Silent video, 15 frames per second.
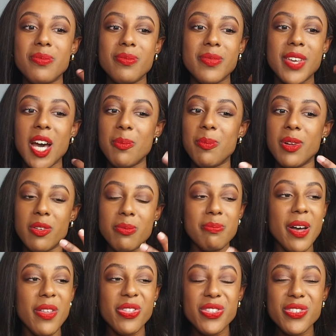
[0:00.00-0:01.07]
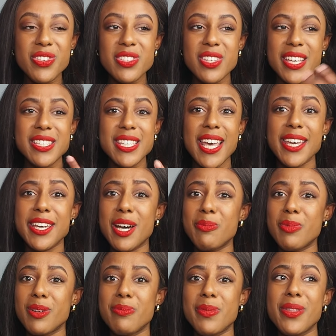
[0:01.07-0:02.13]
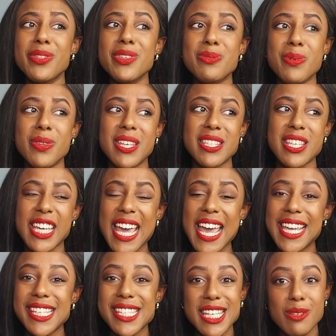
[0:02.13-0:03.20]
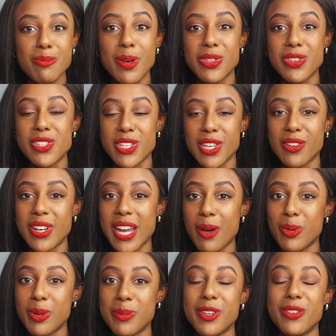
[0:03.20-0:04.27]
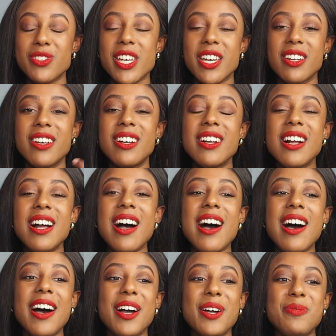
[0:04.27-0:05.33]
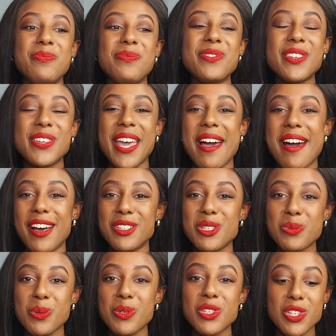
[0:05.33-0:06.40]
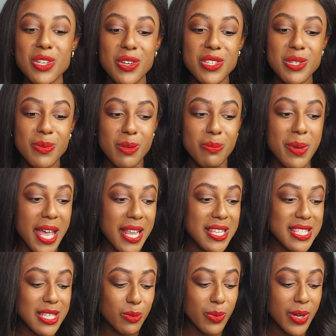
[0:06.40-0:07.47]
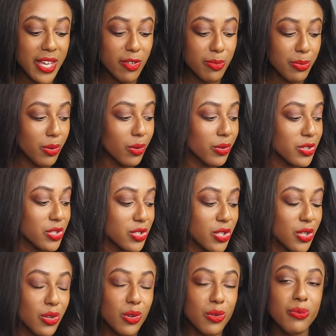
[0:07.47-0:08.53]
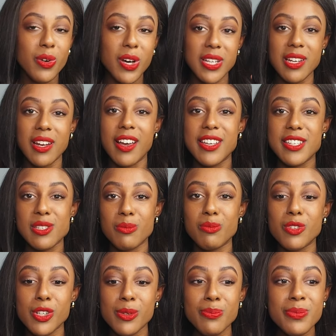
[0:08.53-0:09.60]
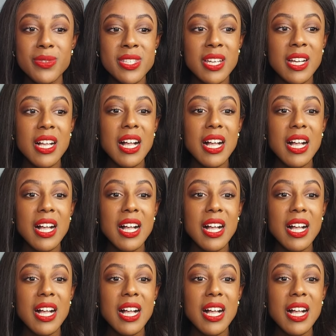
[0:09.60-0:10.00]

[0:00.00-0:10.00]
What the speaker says: couple of months. I say a couple of months, but it's like 18 months ago now we moved in. So yeah, I just wanted to show you some of the bits that we have bought to finalise some rooms.